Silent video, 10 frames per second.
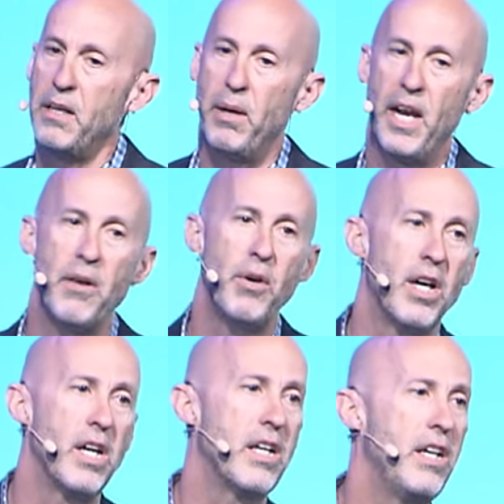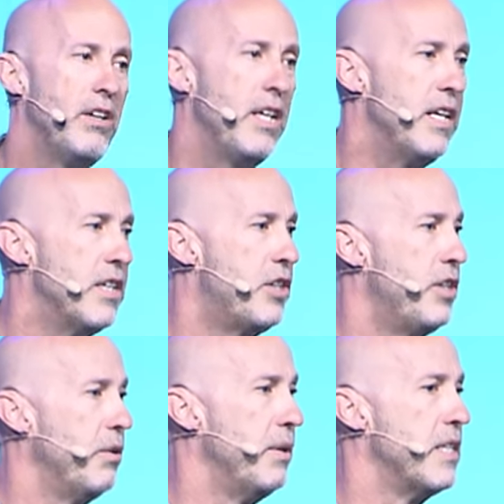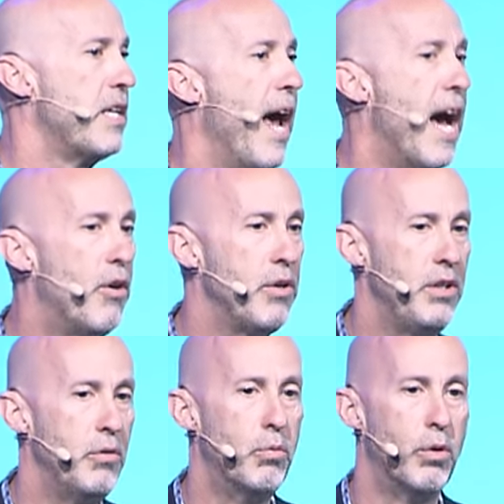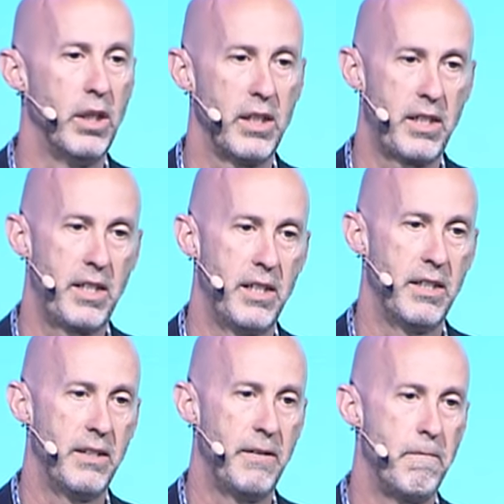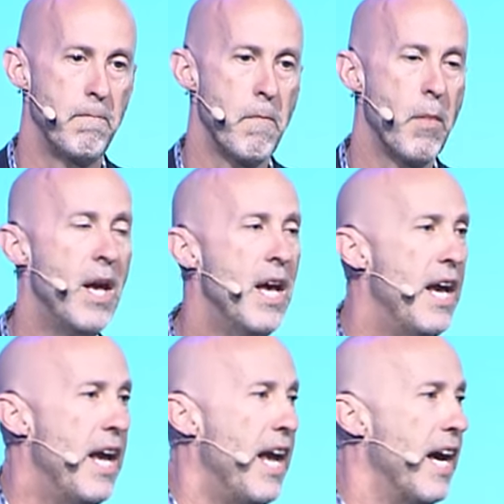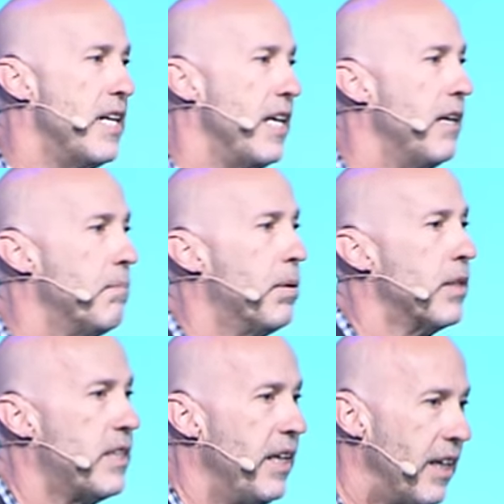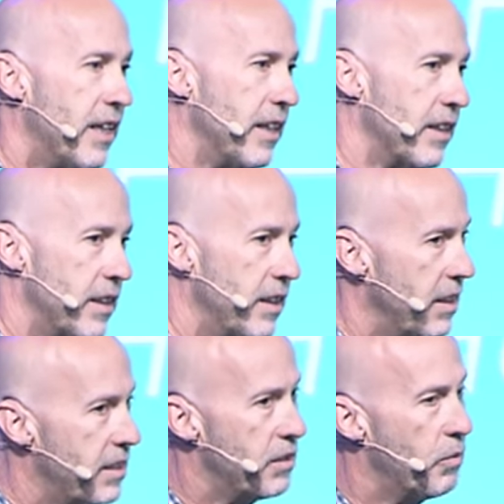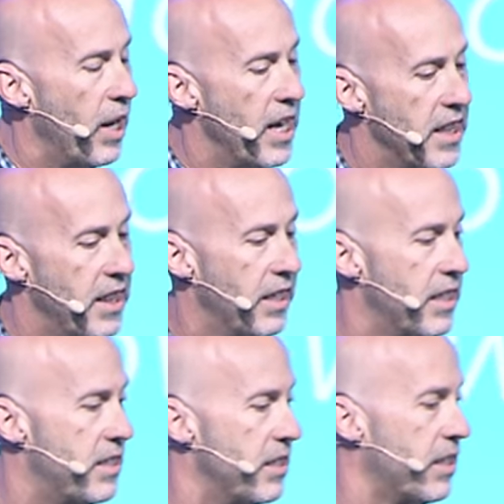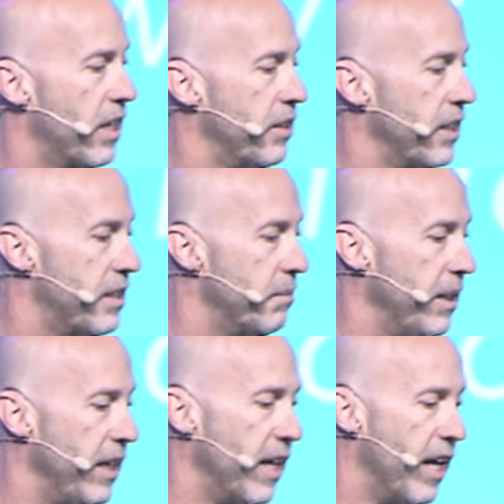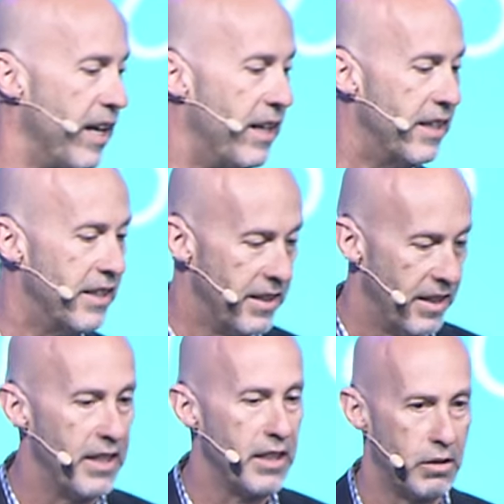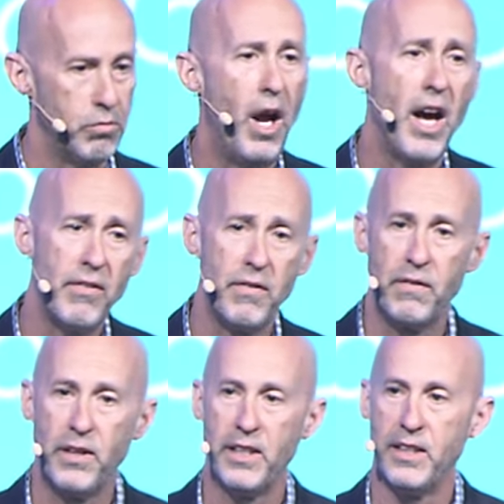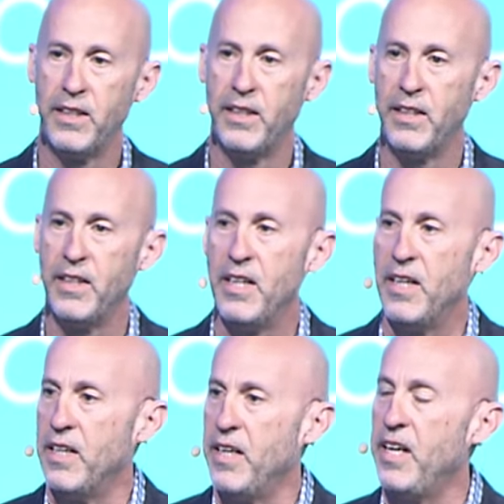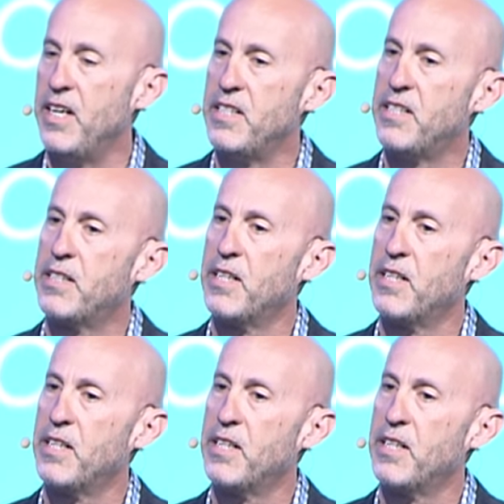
but I would argue the issue is how you work. And in particular, and this is why I think this is going to be a little rough, is